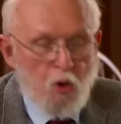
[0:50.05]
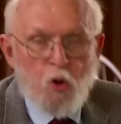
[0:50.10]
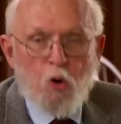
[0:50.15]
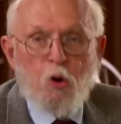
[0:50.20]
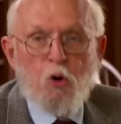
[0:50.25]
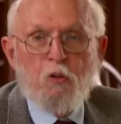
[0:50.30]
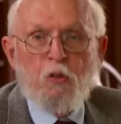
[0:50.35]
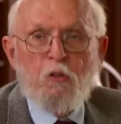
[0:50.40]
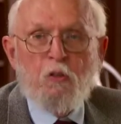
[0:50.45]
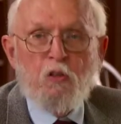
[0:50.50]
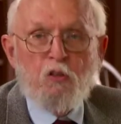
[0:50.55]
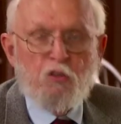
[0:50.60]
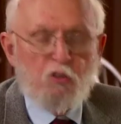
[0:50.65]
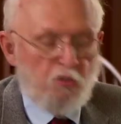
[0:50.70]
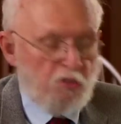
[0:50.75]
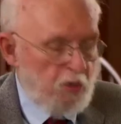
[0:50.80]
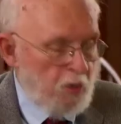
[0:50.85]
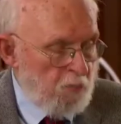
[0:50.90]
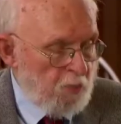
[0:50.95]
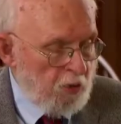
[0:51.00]
or that this is
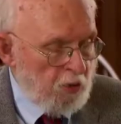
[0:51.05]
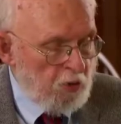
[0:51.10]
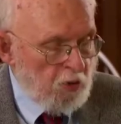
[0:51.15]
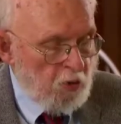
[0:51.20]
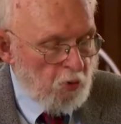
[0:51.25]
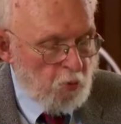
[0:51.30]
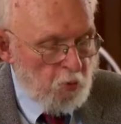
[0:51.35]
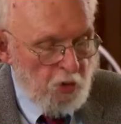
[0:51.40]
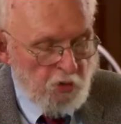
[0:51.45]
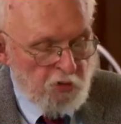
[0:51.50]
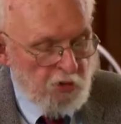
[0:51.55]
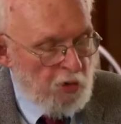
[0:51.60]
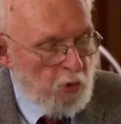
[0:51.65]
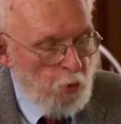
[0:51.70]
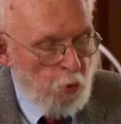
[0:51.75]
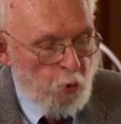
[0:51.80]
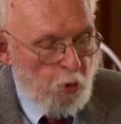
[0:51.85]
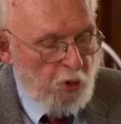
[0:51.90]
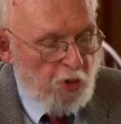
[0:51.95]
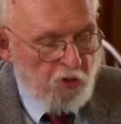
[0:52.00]
something that the risen
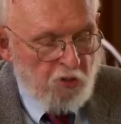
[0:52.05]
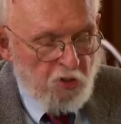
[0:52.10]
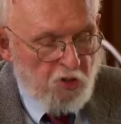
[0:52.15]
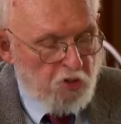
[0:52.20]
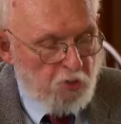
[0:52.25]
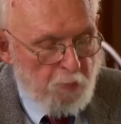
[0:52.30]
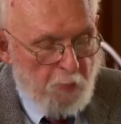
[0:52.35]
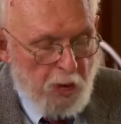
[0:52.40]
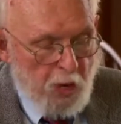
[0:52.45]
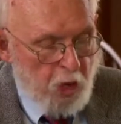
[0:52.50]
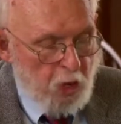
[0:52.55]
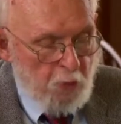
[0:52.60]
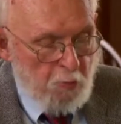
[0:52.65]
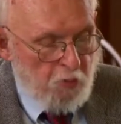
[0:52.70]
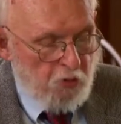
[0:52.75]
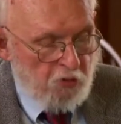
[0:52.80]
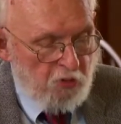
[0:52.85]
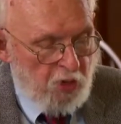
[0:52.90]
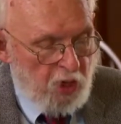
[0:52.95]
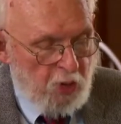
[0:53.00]
Lord has inspired him
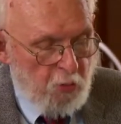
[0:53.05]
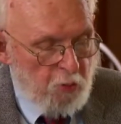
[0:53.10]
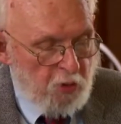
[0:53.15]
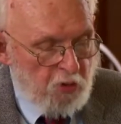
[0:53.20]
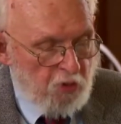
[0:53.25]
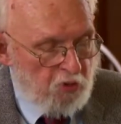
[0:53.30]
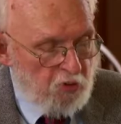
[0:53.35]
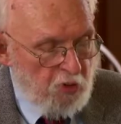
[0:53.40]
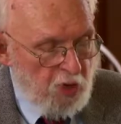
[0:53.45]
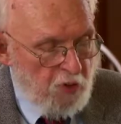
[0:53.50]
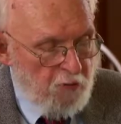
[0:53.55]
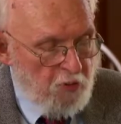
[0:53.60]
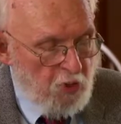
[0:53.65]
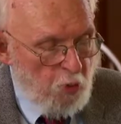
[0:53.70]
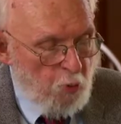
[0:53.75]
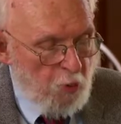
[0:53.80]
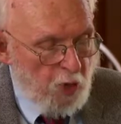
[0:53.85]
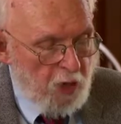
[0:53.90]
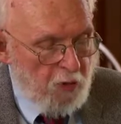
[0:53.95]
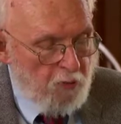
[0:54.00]
to say. We just have no
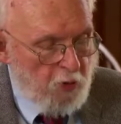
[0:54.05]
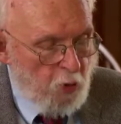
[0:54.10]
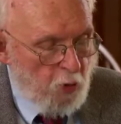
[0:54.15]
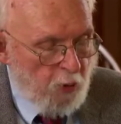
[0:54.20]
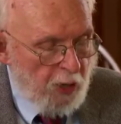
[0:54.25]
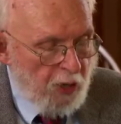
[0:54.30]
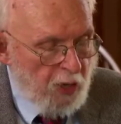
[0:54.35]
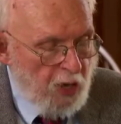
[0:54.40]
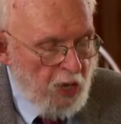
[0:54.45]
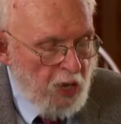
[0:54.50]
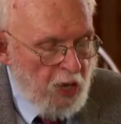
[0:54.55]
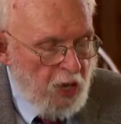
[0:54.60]
way of knowing.